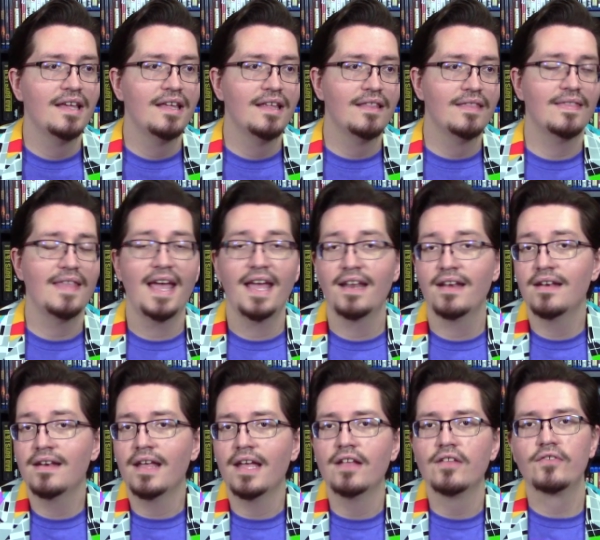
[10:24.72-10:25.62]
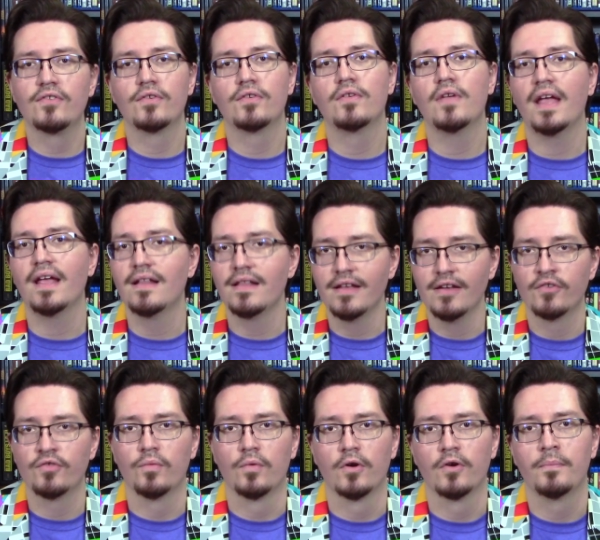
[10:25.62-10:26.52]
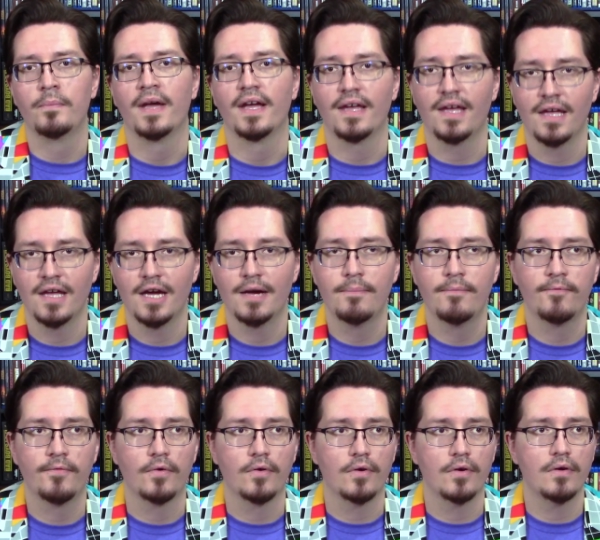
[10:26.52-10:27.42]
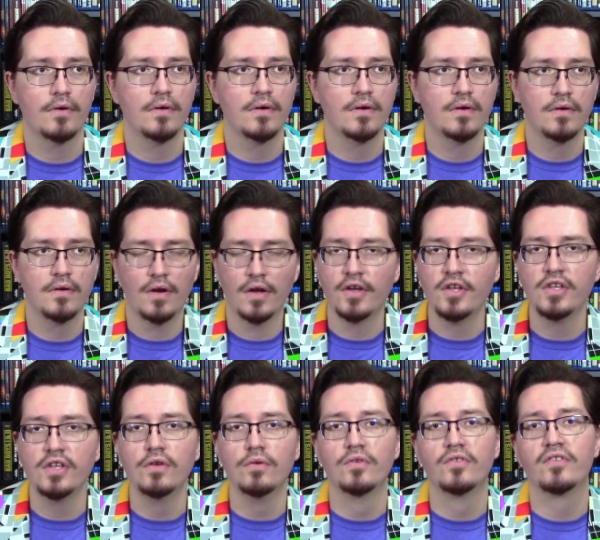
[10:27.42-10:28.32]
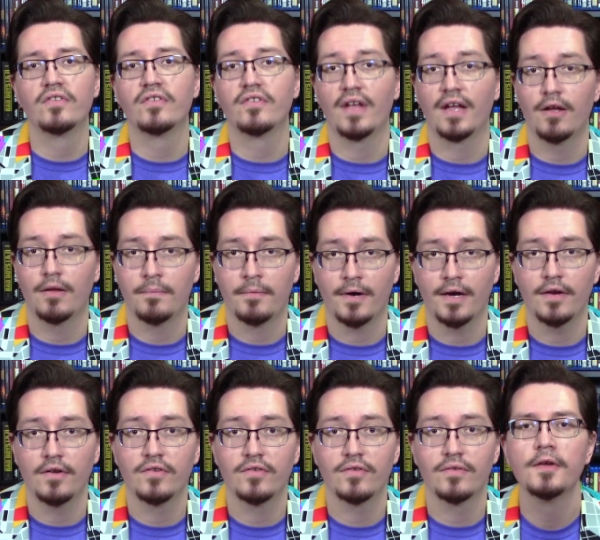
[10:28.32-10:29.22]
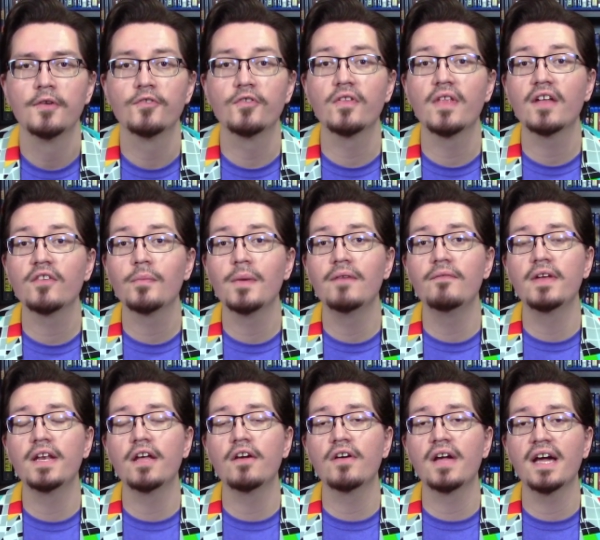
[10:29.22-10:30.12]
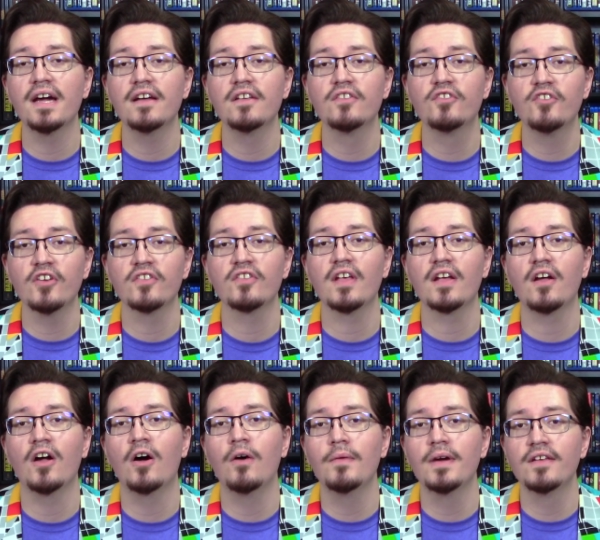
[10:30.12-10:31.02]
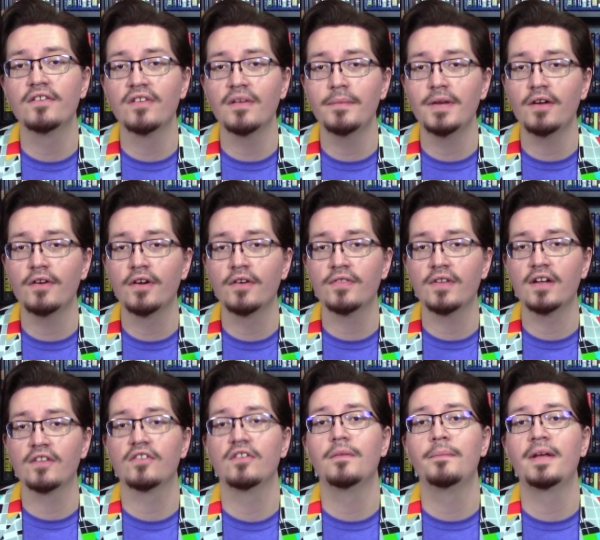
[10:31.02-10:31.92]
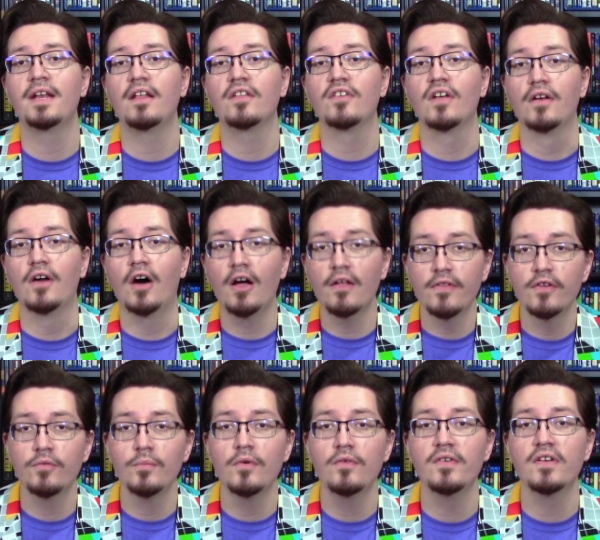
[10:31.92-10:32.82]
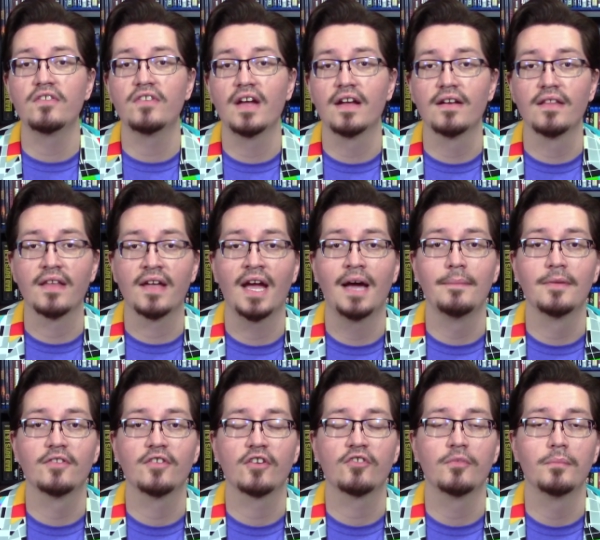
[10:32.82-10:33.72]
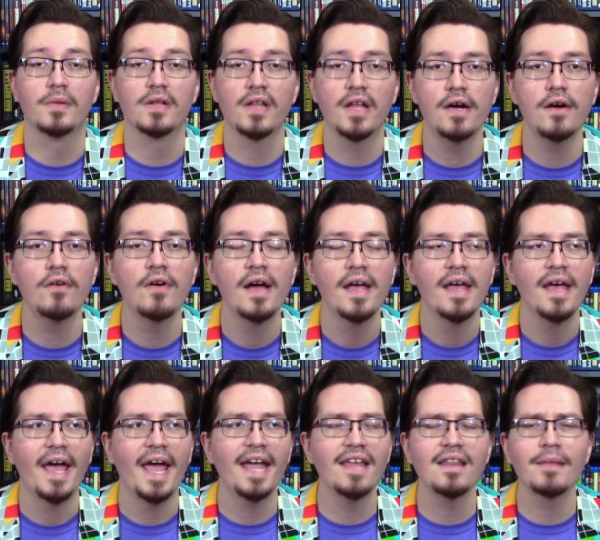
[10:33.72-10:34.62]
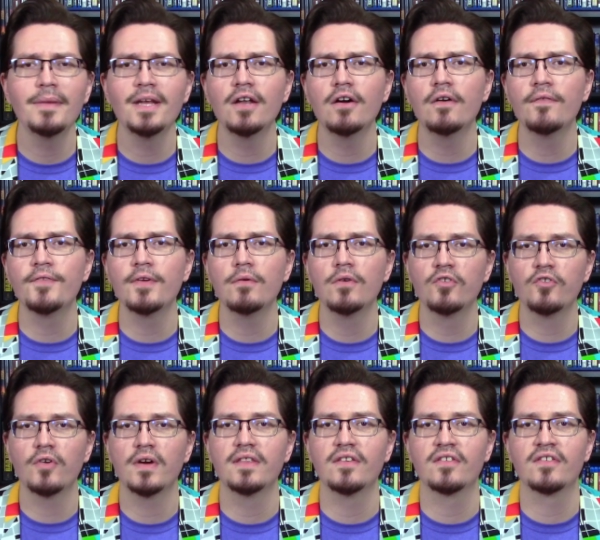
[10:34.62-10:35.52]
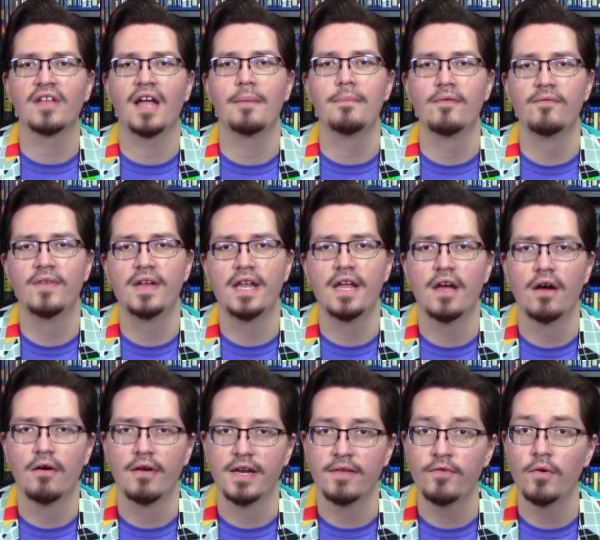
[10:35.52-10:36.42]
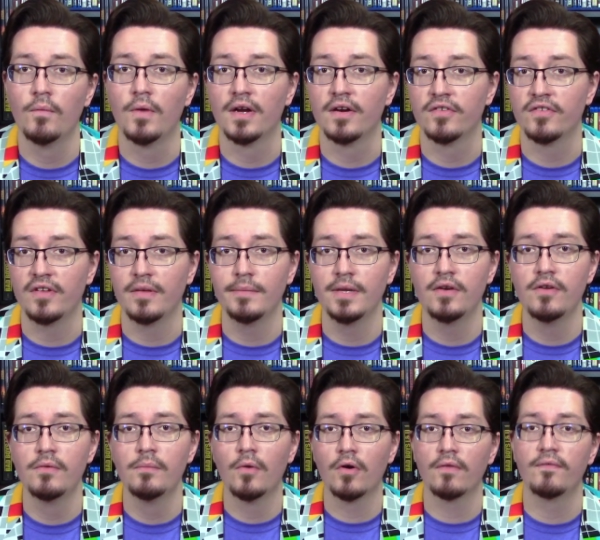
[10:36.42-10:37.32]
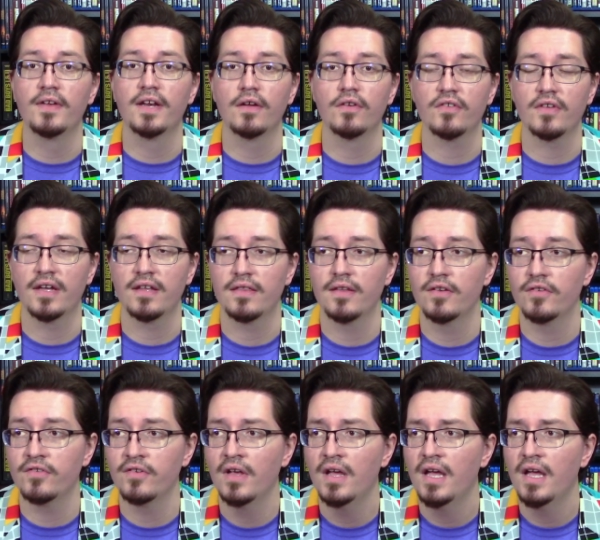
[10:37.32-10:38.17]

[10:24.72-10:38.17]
then it's at least worth picking up for a used sale price. So that's my video guys. Just like always, let me know your thoughts and opinions on all these movies down in the comment section below, and let me know if you enjoyed this type of video and if you want to see me do more videos like this.